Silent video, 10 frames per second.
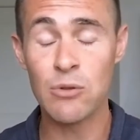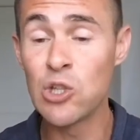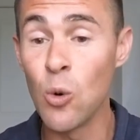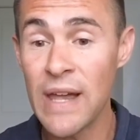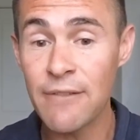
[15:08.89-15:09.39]
I was
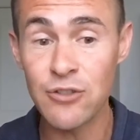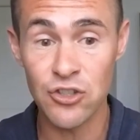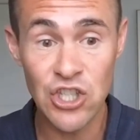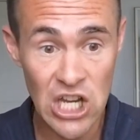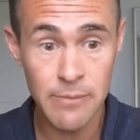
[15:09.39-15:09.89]
going
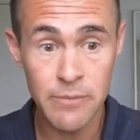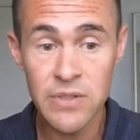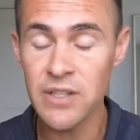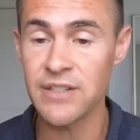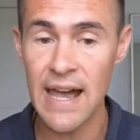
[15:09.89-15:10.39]
after
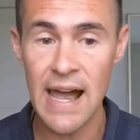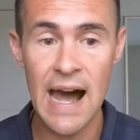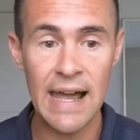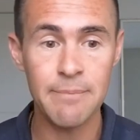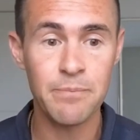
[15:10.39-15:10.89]
gyms because
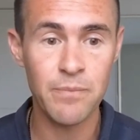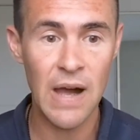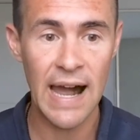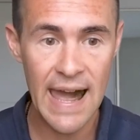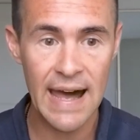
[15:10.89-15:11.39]
I
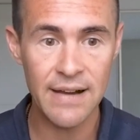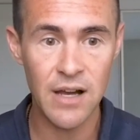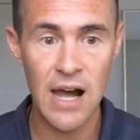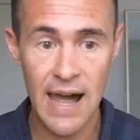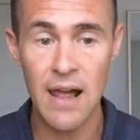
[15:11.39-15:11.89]

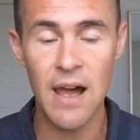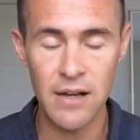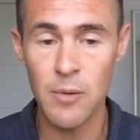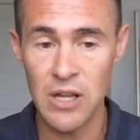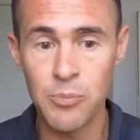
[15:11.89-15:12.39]
had,